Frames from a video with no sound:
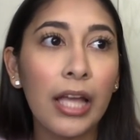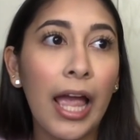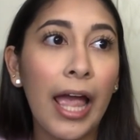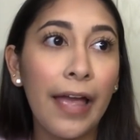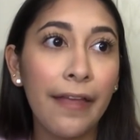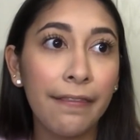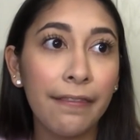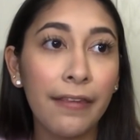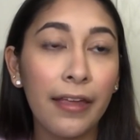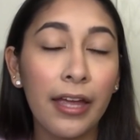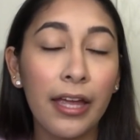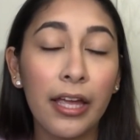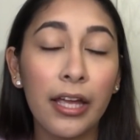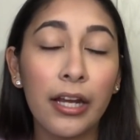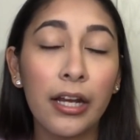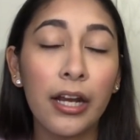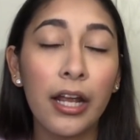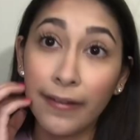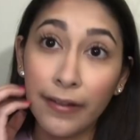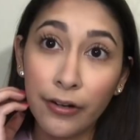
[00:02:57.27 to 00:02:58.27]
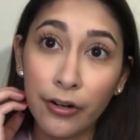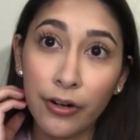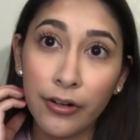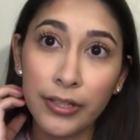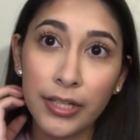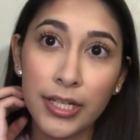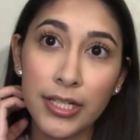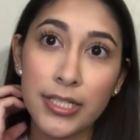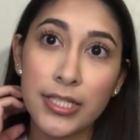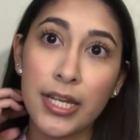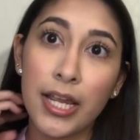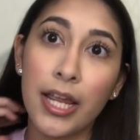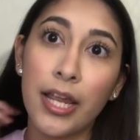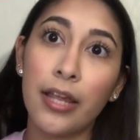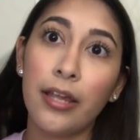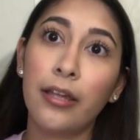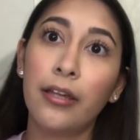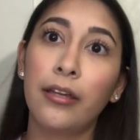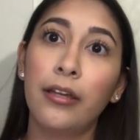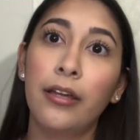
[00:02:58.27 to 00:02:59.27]
And then later on that
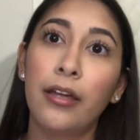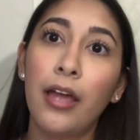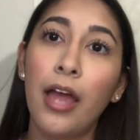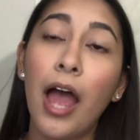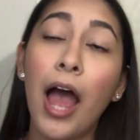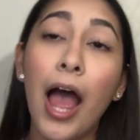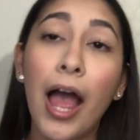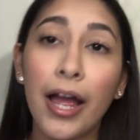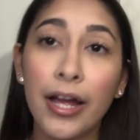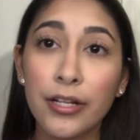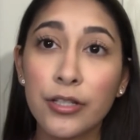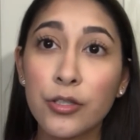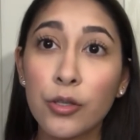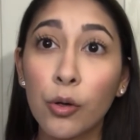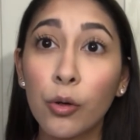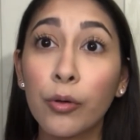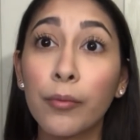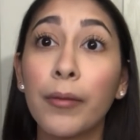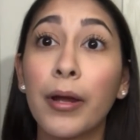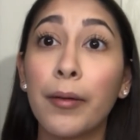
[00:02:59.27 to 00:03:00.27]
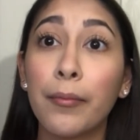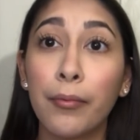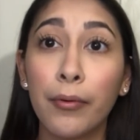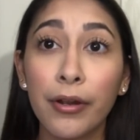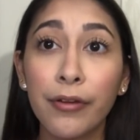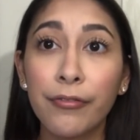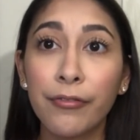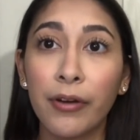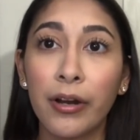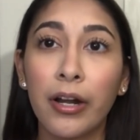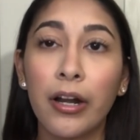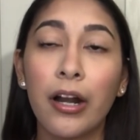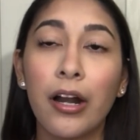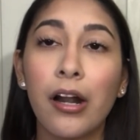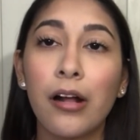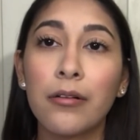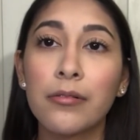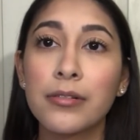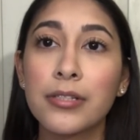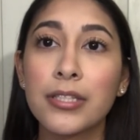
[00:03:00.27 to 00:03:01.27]
day, I had told my boyfriend,
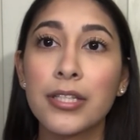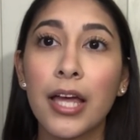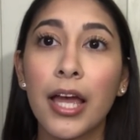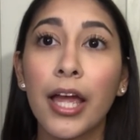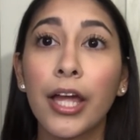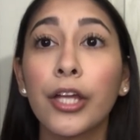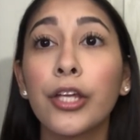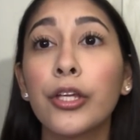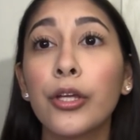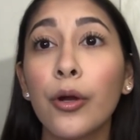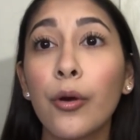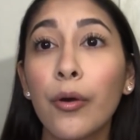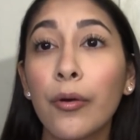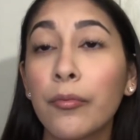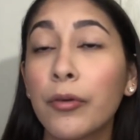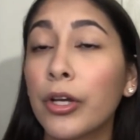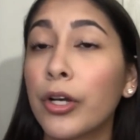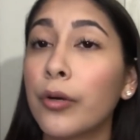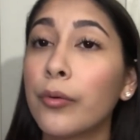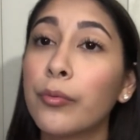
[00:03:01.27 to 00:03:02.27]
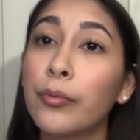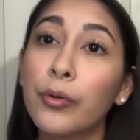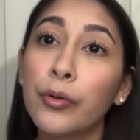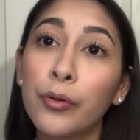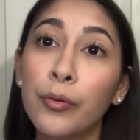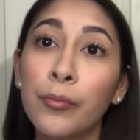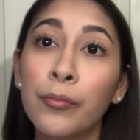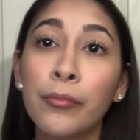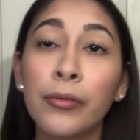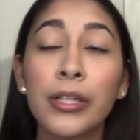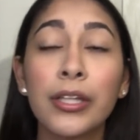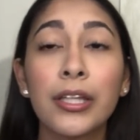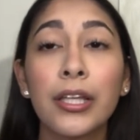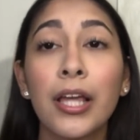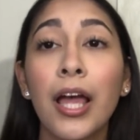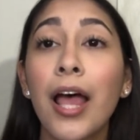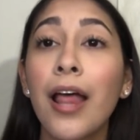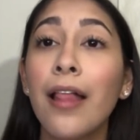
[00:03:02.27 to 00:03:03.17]
and I was like, yo, I'm gonna room with